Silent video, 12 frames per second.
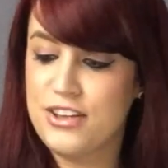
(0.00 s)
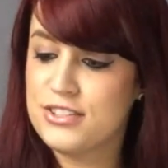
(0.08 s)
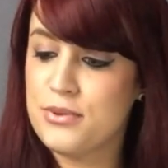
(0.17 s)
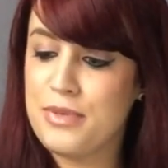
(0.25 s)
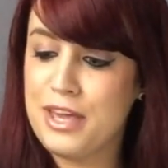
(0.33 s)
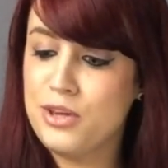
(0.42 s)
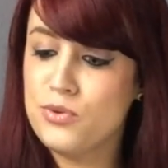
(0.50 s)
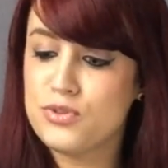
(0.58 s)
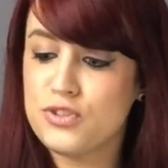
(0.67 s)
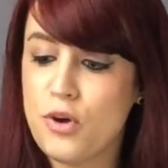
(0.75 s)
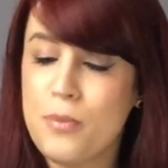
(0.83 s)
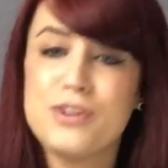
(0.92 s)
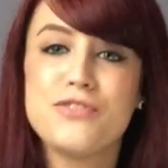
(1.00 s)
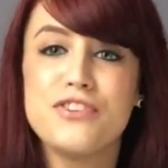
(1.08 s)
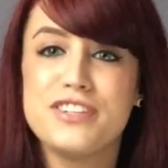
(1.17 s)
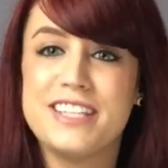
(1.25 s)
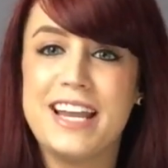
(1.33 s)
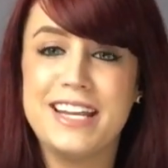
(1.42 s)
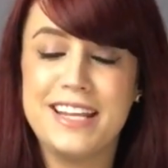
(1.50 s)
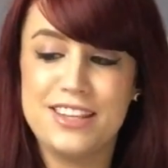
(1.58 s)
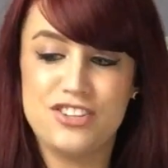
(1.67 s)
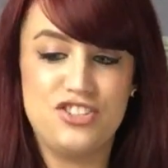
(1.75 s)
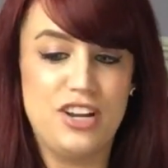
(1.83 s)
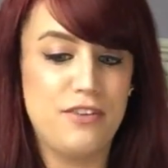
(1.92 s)
So thank you so much for sending
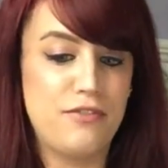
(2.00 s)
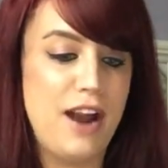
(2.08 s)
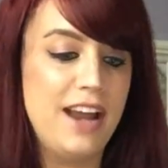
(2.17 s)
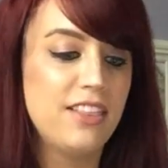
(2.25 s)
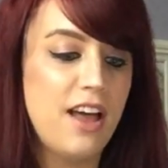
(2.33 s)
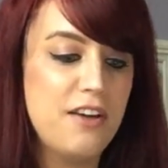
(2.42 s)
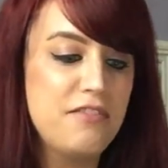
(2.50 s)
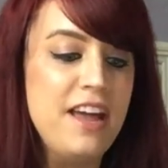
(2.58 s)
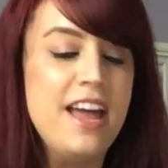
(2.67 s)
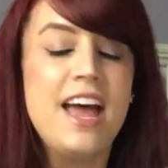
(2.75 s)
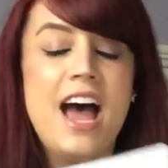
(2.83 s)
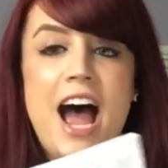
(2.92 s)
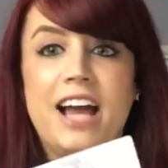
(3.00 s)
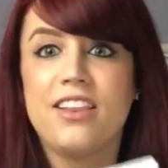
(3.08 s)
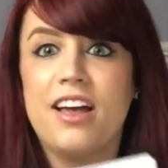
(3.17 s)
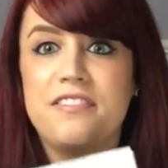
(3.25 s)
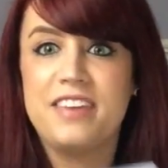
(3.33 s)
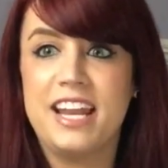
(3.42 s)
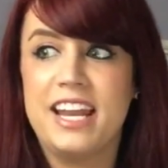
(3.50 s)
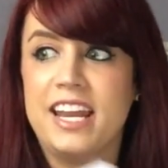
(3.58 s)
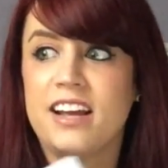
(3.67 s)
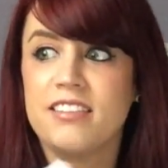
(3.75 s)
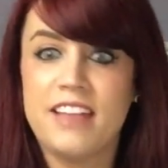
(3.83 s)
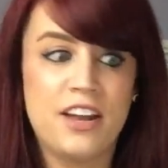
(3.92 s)
this, Jennifer. I love, I love
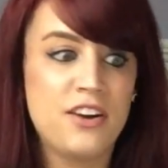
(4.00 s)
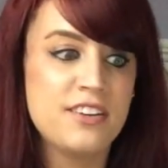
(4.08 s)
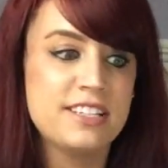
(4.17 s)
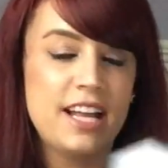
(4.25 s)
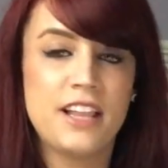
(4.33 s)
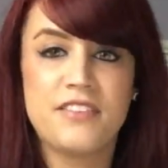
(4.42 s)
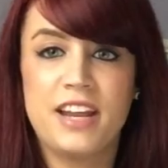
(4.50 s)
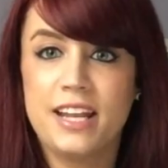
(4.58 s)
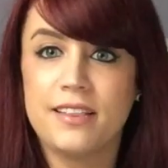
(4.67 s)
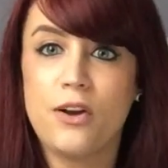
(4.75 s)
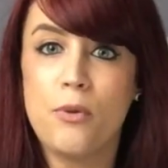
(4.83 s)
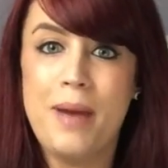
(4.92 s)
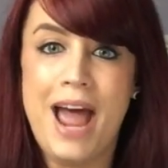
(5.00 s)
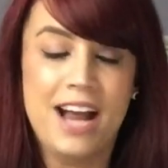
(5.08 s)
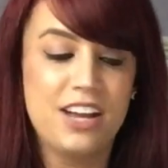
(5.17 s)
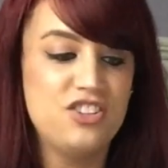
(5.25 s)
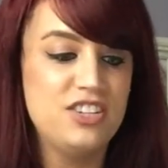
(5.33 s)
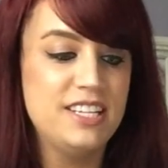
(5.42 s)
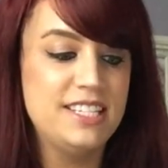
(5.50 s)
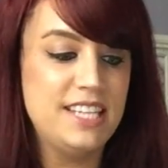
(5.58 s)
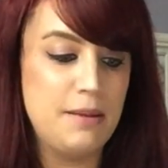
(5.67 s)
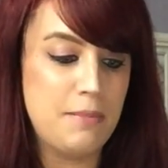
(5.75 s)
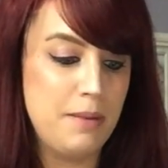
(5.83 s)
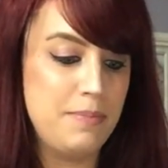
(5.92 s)
getting letters. I love getting little packages
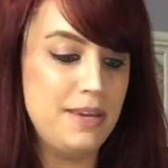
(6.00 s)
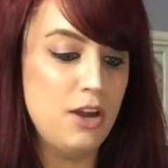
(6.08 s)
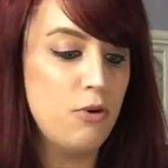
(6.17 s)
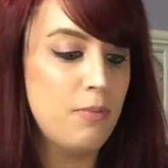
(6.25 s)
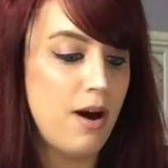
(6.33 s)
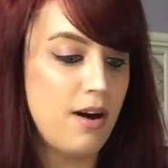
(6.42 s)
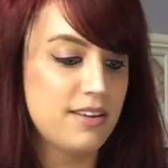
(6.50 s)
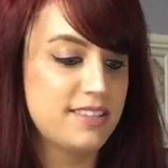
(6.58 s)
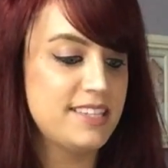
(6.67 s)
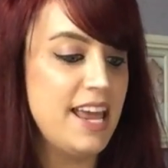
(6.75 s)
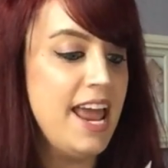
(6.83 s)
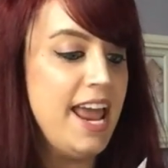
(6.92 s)
in my P O box.